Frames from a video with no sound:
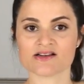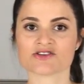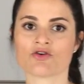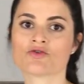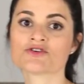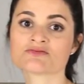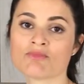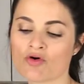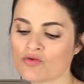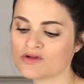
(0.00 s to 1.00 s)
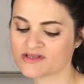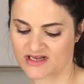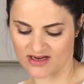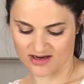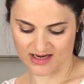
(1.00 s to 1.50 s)
donut molds
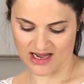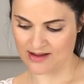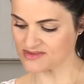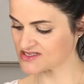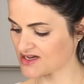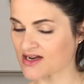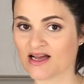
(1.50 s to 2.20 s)
that I got on Amazon.